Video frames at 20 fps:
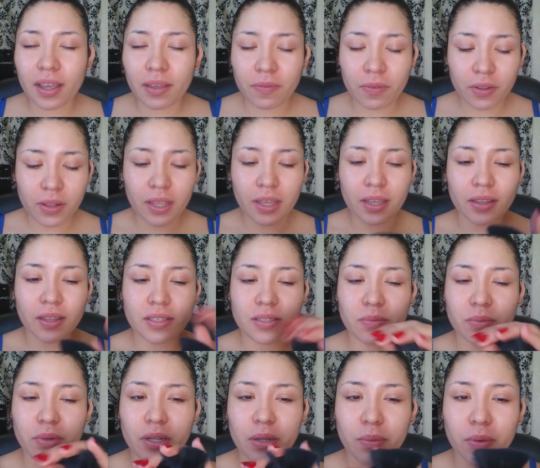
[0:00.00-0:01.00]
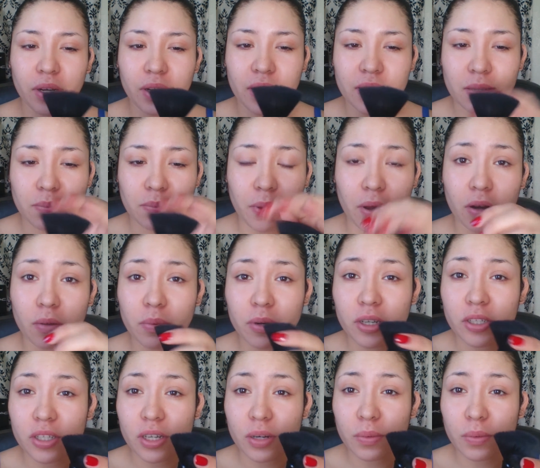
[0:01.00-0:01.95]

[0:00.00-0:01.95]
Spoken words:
I feel like it doesn't really work as a powder brush.